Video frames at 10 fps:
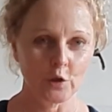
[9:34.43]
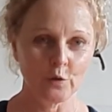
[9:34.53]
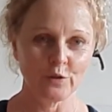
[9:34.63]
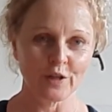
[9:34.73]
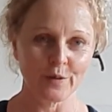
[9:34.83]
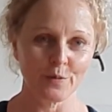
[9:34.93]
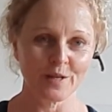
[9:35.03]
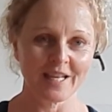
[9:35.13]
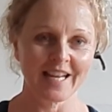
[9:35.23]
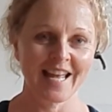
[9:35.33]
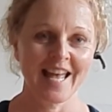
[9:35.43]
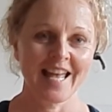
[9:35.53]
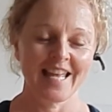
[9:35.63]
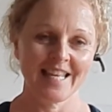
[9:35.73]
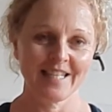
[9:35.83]
Ujjayi breathing
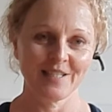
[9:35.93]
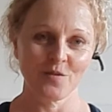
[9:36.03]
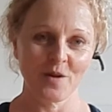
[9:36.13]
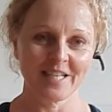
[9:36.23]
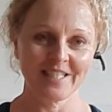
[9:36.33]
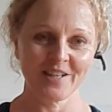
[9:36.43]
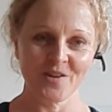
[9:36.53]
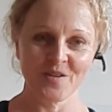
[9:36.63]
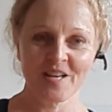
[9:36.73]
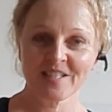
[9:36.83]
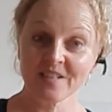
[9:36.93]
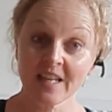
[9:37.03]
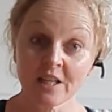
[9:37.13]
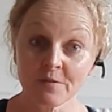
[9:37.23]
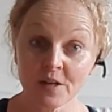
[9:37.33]
is the way to go. So
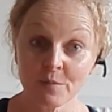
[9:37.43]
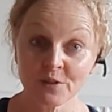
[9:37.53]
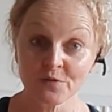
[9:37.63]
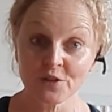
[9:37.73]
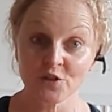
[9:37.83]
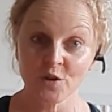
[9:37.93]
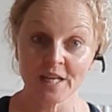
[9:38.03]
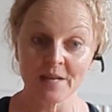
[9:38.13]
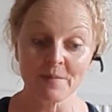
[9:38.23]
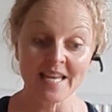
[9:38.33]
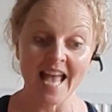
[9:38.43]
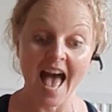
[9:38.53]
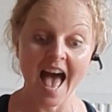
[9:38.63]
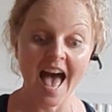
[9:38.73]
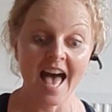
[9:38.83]
thank you very much for joining me,
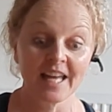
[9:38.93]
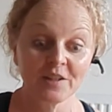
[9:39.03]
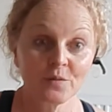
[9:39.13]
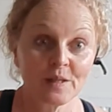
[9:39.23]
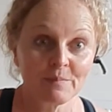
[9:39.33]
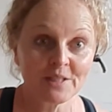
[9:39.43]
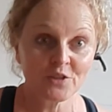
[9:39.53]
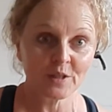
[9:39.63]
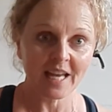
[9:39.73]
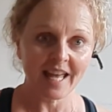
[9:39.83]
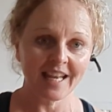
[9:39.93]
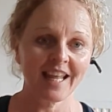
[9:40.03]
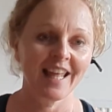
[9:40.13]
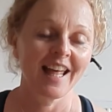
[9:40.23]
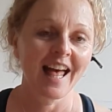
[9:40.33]
and we'll meet you again.
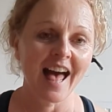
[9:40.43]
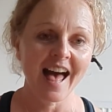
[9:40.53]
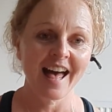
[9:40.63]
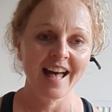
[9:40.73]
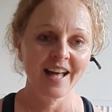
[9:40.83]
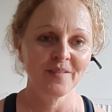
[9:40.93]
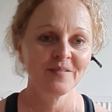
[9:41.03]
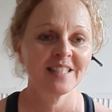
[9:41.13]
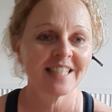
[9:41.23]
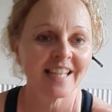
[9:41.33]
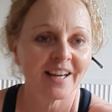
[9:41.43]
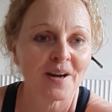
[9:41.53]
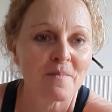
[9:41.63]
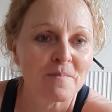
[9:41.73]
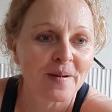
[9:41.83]
Take
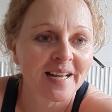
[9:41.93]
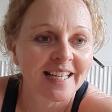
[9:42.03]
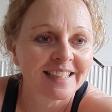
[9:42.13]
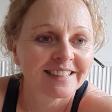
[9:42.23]
care. Bye.